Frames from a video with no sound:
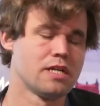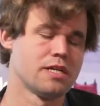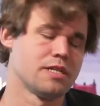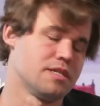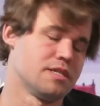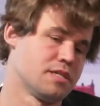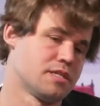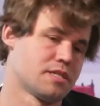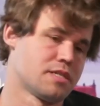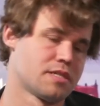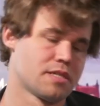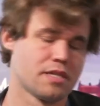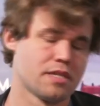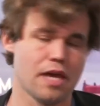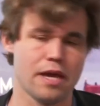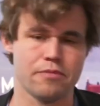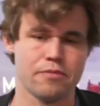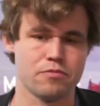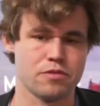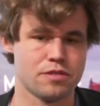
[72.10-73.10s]
clearly this
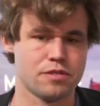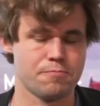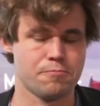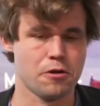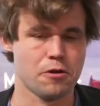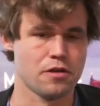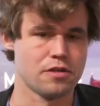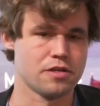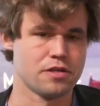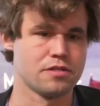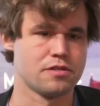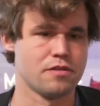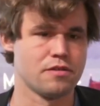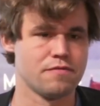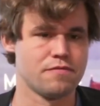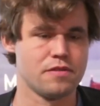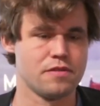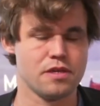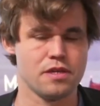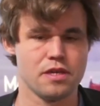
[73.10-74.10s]
game was a product
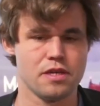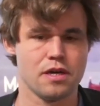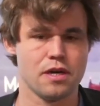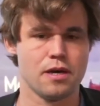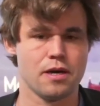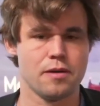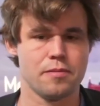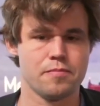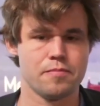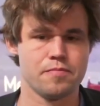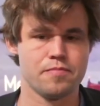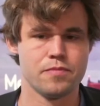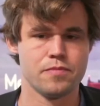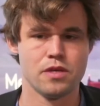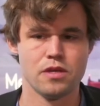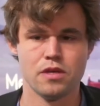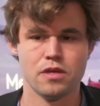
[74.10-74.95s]
of the um,